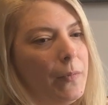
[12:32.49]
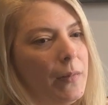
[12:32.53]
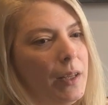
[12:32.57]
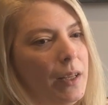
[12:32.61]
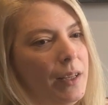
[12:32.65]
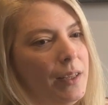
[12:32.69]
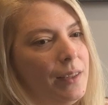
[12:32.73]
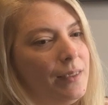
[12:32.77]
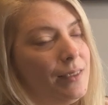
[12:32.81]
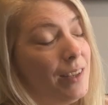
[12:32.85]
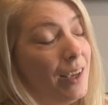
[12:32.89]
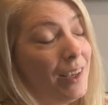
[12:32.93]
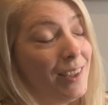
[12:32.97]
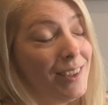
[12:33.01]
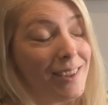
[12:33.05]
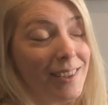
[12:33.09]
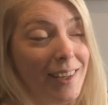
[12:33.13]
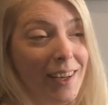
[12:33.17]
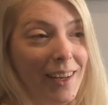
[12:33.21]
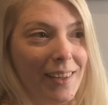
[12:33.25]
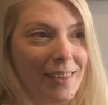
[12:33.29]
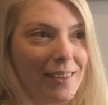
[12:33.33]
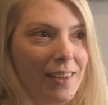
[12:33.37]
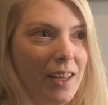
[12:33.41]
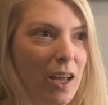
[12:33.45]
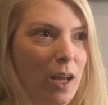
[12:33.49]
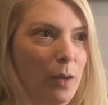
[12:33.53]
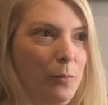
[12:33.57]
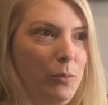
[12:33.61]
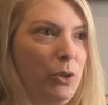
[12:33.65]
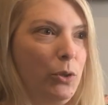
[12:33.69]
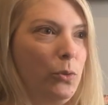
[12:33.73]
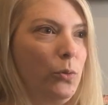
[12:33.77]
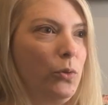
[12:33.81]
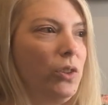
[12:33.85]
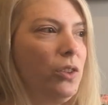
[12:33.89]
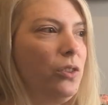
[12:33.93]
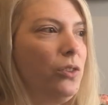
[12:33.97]
it does take time.
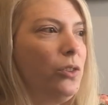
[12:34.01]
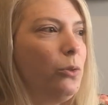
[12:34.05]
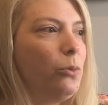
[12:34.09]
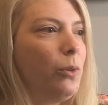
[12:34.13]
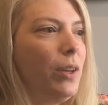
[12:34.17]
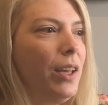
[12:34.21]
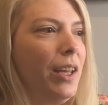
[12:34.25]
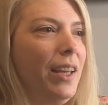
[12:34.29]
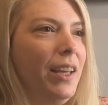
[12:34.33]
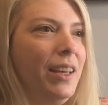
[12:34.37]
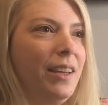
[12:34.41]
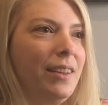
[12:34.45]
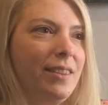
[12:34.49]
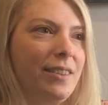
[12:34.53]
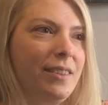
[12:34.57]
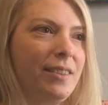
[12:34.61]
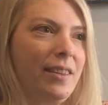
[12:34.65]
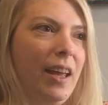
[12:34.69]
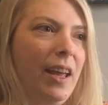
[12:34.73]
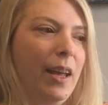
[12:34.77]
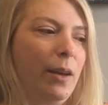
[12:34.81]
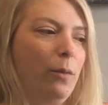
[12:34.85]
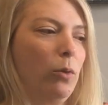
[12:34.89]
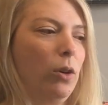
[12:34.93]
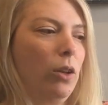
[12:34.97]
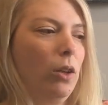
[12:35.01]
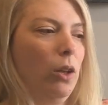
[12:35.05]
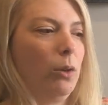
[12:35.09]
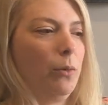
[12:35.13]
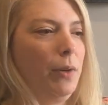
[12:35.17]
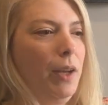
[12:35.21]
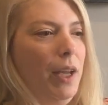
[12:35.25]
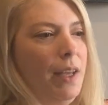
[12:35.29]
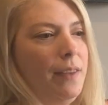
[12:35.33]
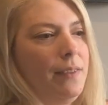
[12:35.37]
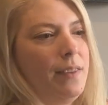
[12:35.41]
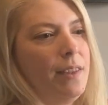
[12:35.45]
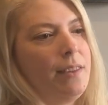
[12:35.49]
You can't say, well,
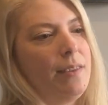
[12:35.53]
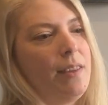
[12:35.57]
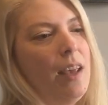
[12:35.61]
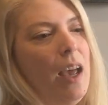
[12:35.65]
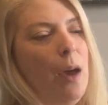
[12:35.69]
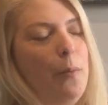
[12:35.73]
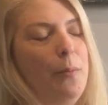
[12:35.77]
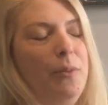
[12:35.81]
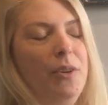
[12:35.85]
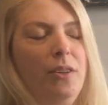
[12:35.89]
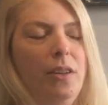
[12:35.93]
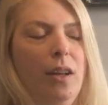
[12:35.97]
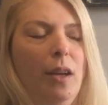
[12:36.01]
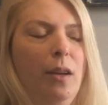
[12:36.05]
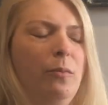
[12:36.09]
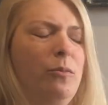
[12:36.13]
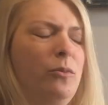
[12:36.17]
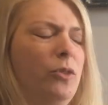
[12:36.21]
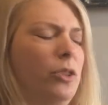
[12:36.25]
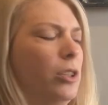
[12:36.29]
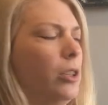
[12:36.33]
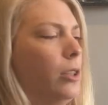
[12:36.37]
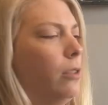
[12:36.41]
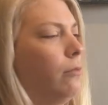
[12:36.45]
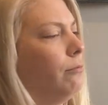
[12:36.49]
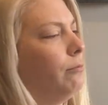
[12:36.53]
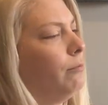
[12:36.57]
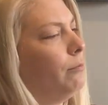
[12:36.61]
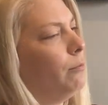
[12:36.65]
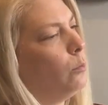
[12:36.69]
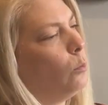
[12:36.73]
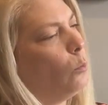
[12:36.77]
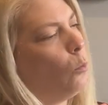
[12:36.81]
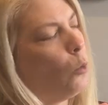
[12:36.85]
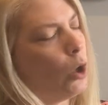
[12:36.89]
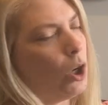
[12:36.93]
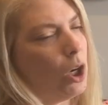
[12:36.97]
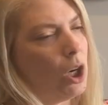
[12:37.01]
okay, this happened, I'm going to
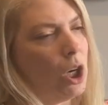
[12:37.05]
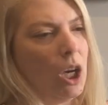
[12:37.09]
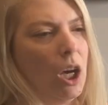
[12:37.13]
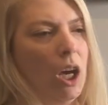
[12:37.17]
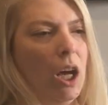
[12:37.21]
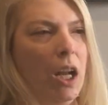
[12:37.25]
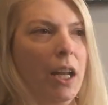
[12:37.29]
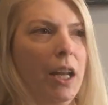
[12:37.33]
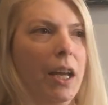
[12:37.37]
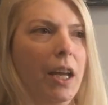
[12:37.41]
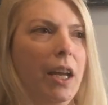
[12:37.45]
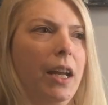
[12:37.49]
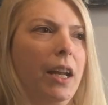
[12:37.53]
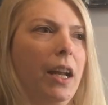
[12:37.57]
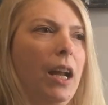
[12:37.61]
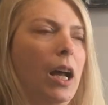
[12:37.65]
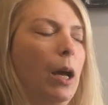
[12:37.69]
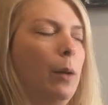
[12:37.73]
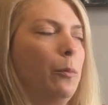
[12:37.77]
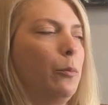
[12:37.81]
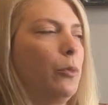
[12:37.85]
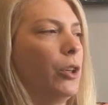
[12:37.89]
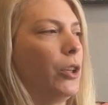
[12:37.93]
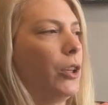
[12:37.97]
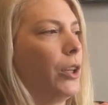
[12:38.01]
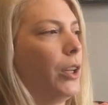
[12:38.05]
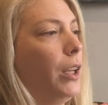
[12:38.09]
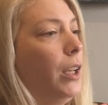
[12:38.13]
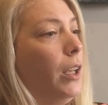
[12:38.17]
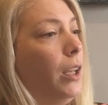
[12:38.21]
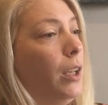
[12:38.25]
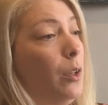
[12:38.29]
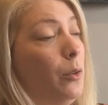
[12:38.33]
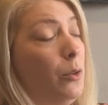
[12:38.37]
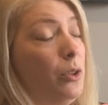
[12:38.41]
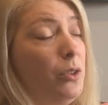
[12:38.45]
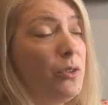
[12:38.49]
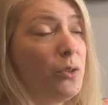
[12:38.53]
work on it,
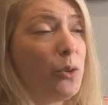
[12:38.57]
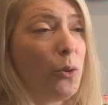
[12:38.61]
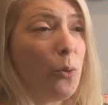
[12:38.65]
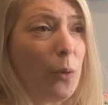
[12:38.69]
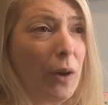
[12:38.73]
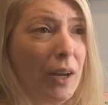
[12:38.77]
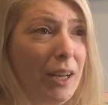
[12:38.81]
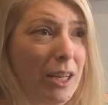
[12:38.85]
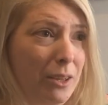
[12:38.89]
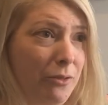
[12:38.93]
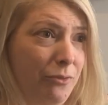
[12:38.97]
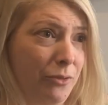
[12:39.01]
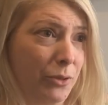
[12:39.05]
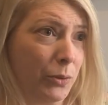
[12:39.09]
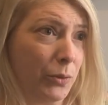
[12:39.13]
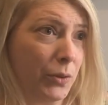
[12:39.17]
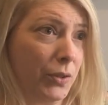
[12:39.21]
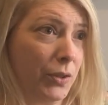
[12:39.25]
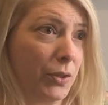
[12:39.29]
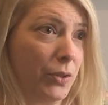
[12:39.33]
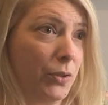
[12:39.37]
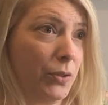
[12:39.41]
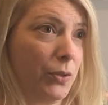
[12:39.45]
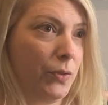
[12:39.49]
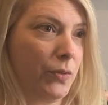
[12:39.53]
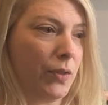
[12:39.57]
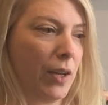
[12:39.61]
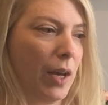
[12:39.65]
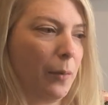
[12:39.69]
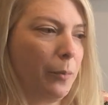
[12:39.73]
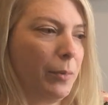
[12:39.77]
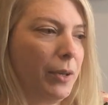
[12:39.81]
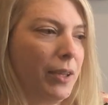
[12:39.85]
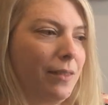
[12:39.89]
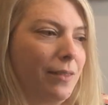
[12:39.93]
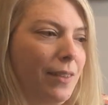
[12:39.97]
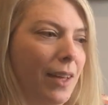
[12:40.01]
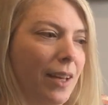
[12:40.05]
it's great if you can do
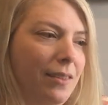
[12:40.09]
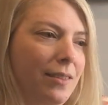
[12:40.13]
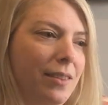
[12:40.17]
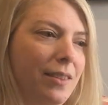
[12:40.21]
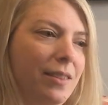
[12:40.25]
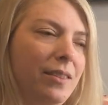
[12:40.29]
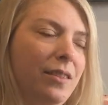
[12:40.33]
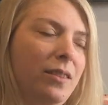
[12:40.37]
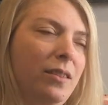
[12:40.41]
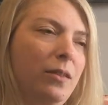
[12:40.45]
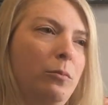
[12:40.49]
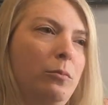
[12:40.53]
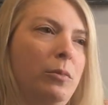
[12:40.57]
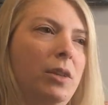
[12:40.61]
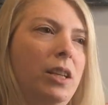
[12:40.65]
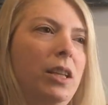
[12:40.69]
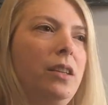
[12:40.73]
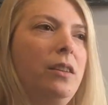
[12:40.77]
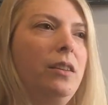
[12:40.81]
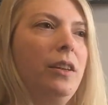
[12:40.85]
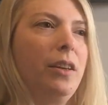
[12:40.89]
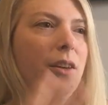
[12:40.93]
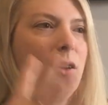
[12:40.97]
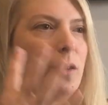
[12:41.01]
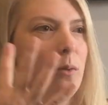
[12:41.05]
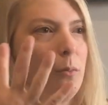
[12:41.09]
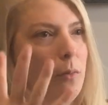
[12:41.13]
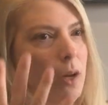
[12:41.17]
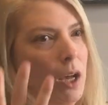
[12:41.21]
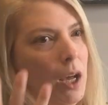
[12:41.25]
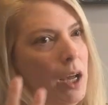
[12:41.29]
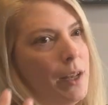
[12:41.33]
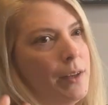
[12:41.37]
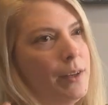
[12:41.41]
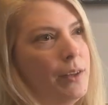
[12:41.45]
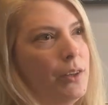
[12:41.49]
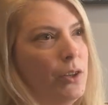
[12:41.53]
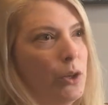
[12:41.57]
that, but that doesn't mean that your
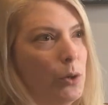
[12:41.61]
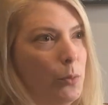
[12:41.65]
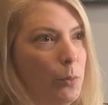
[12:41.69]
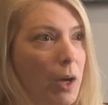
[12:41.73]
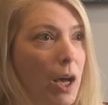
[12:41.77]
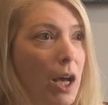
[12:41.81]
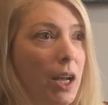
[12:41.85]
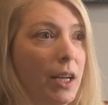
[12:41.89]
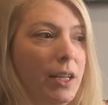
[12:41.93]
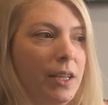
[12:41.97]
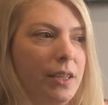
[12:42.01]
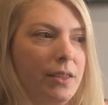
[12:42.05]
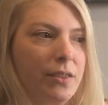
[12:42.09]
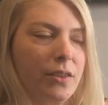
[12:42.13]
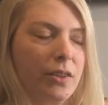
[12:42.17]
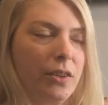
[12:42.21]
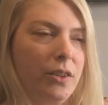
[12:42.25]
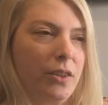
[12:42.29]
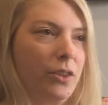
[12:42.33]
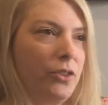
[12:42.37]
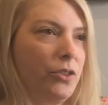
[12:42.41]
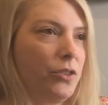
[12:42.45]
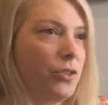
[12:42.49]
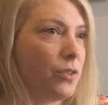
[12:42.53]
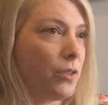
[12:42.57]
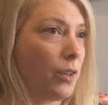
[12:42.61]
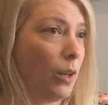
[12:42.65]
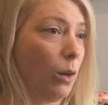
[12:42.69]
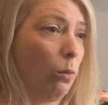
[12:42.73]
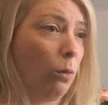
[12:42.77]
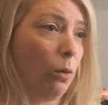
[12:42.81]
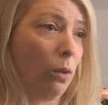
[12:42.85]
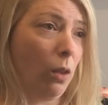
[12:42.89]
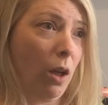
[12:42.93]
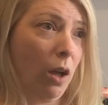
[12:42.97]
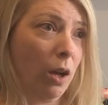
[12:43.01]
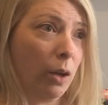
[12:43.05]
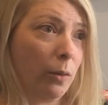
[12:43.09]
mind and your body is going to just go
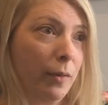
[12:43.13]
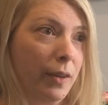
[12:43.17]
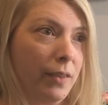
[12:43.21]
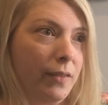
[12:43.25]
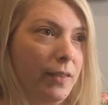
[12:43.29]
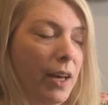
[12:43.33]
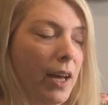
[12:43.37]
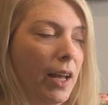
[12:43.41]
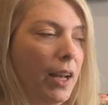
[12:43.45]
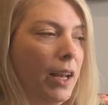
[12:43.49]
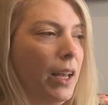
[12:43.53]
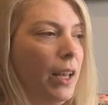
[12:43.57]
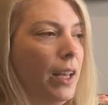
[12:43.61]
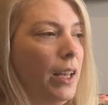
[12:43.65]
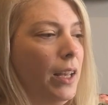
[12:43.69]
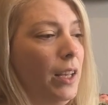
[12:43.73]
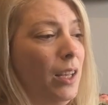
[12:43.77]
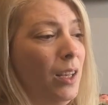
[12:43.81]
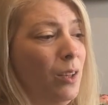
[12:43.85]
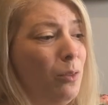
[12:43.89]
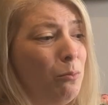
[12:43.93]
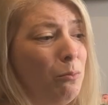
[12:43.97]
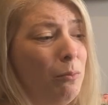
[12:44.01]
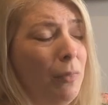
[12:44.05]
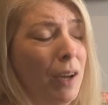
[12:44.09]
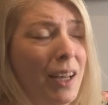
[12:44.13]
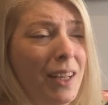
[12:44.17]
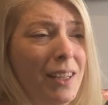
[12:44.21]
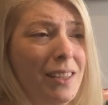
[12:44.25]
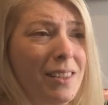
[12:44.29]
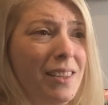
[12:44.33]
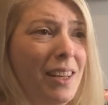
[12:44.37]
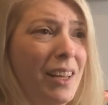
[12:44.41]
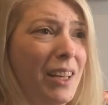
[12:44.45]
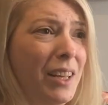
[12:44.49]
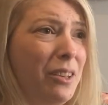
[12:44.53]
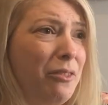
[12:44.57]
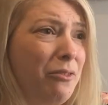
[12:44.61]
along with that. It might
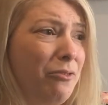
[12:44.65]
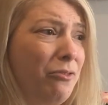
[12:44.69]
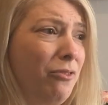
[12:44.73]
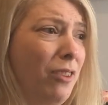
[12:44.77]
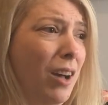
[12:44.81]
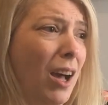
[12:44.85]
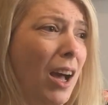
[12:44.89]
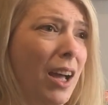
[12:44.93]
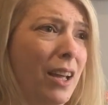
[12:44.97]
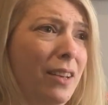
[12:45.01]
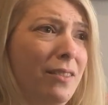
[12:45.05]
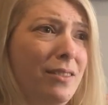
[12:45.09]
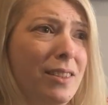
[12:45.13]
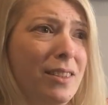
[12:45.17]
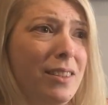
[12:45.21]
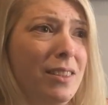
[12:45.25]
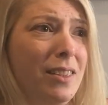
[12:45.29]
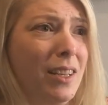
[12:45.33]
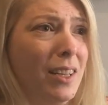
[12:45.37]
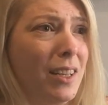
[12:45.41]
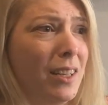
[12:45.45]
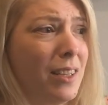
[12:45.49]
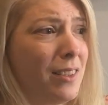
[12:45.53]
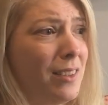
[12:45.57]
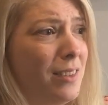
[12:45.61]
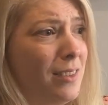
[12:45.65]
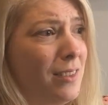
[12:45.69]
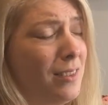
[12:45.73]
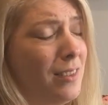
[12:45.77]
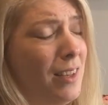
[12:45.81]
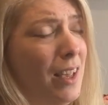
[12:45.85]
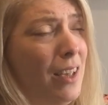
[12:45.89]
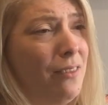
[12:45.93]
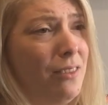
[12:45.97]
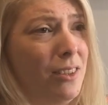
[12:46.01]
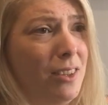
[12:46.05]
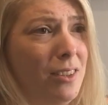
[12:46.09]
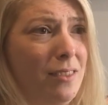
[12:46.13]
take 5, 6,
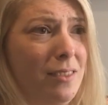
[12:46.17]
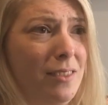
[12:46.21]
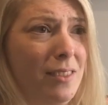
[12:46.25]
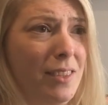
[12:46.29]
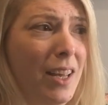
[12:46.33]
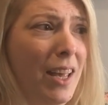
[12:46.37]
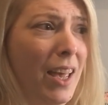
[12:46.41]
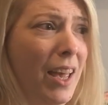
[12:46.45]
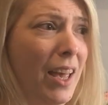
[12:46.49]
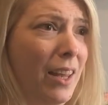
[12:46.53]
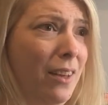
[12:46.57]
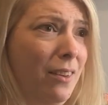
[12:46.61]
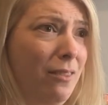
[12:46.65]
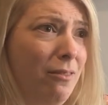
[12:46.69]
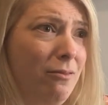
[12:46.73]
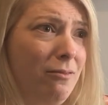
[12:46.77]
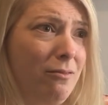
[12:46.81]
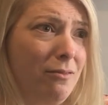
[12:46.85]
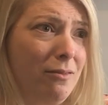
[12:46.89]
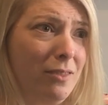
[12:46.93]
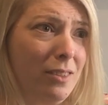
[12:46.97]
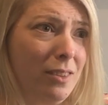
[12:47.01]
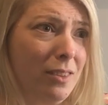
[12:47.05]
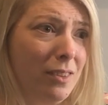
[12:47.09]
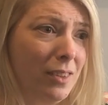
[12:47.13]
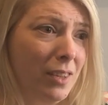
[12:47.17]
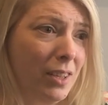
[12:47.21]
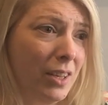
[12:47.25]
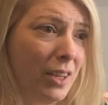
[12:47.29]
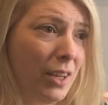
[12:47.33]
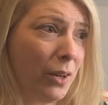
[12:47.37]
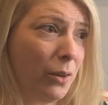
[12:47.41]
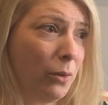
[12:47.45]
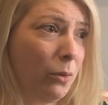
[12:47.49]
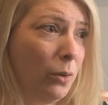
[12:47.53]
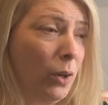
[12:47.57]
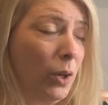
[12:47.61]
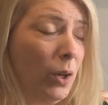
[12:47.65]
7, 10, we
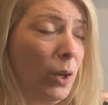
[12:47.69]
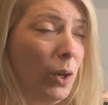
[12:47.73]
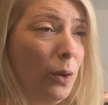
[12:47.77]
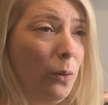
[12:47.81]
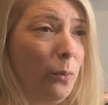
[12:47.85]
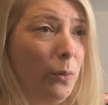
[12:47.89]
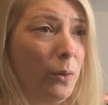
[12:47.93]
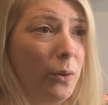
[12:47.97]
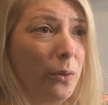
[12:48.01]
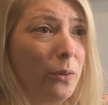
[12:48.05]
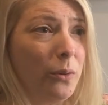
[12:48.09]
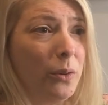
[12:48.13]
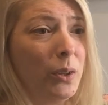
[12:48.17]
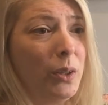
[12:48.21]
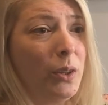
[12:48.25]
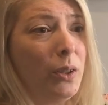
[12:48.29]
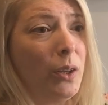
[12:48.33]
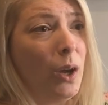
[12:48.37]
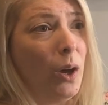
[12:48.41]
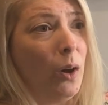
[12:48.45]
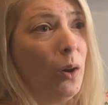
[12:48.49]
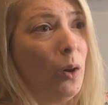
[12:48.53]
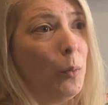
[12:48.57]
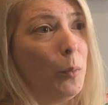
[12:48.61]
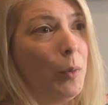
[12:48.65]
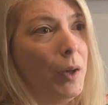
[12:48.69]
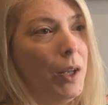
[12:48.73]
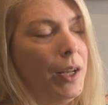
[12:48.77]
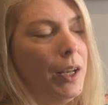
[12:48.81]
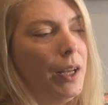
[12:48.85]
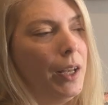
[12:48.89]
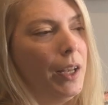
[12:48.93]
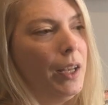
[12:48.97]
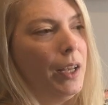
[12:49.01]
don't really know, but